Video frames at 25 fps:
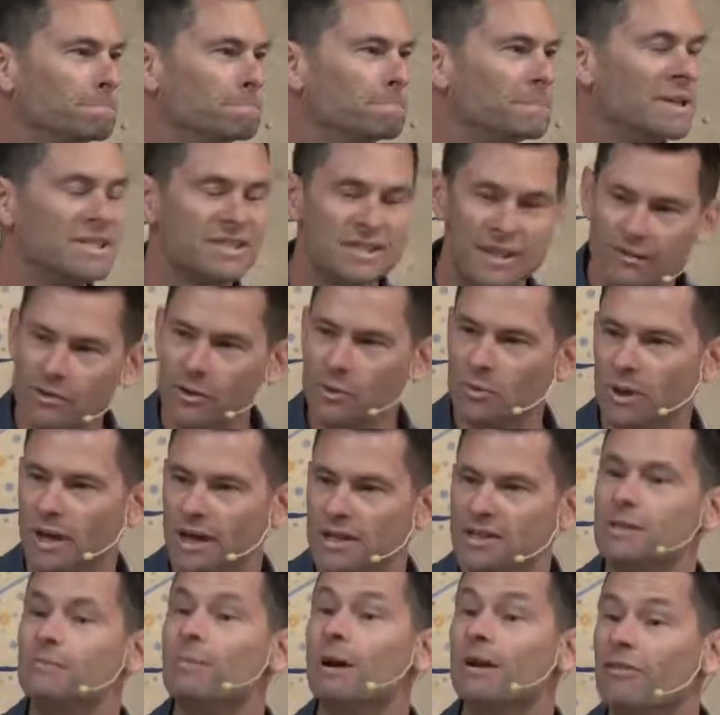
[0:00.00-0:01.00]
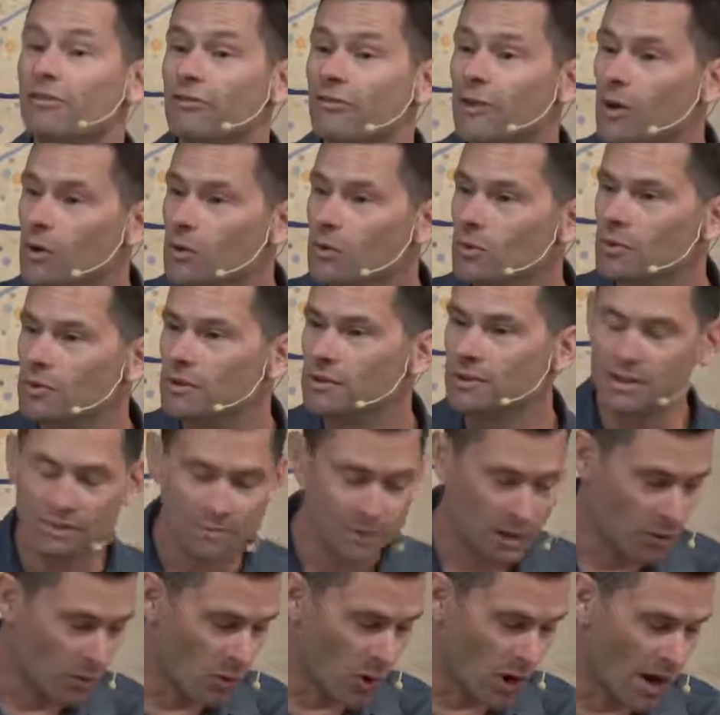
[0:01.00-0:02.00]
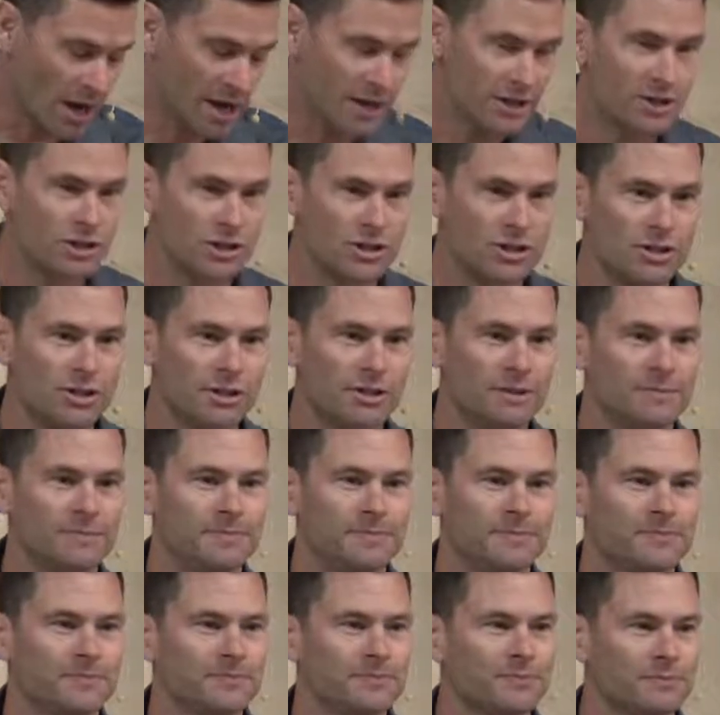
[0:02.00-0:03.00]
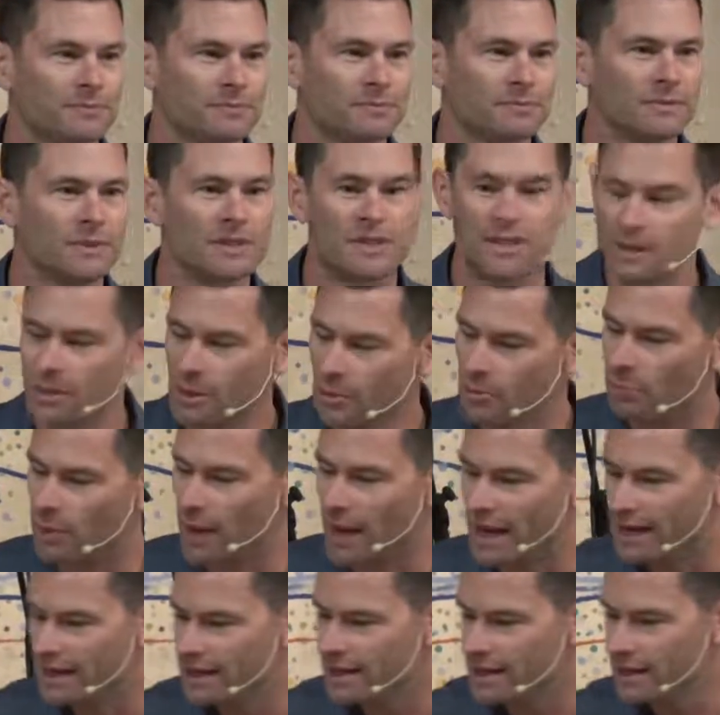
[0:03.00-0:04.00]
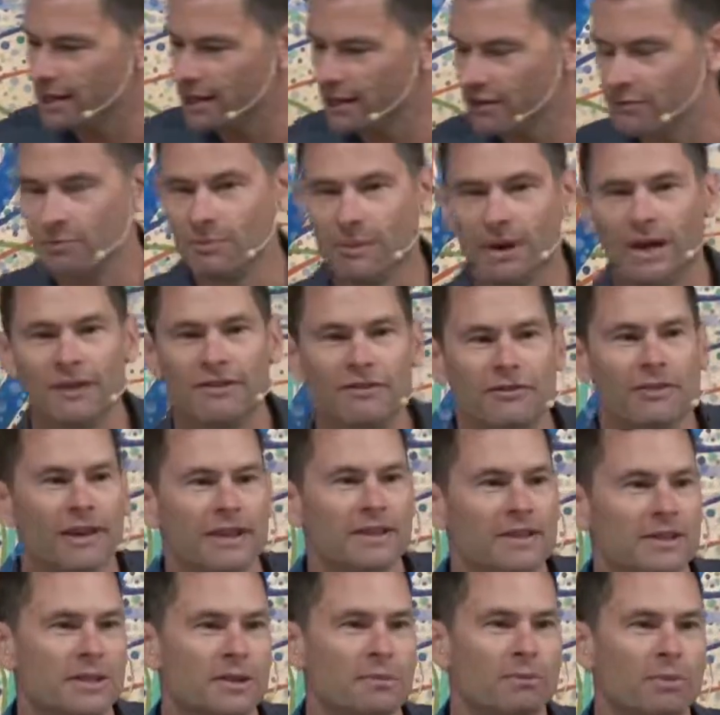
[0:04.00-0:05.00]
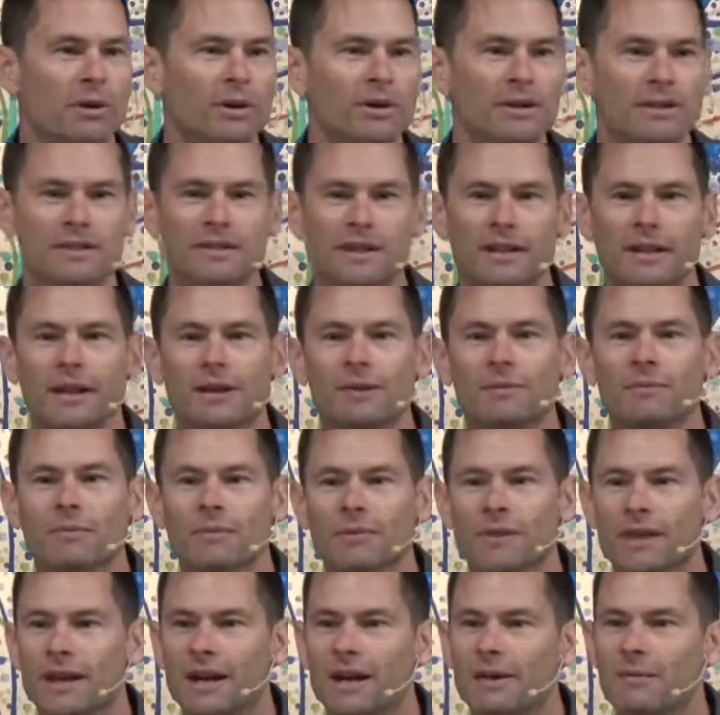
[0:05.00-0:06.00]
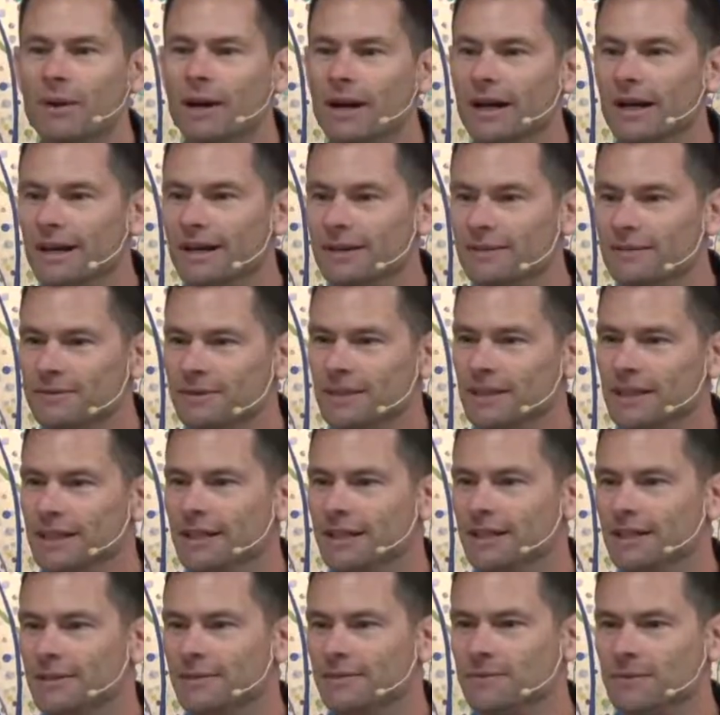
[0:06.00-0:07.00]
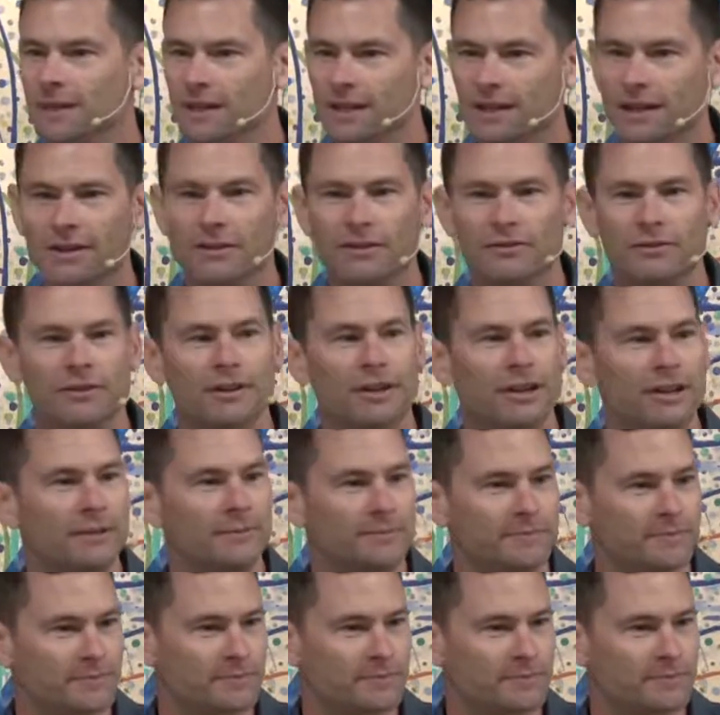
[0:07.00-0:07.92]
It's everywhere. It's in my phone. It's in my watch. It's in the binding of my fancy books that I buy right here and on the front.